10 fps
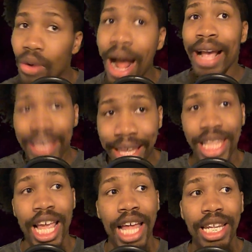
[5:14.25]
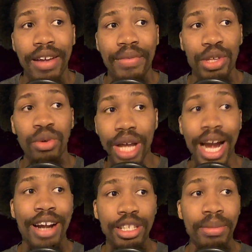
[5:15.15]
I get that. You want to
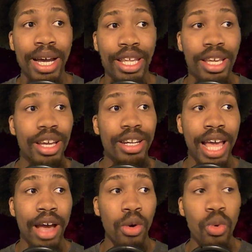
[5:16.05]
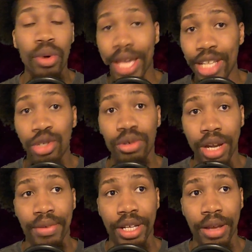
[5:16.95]
hire somebody that who gets you and
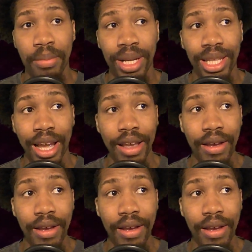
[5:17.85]
everything, but like,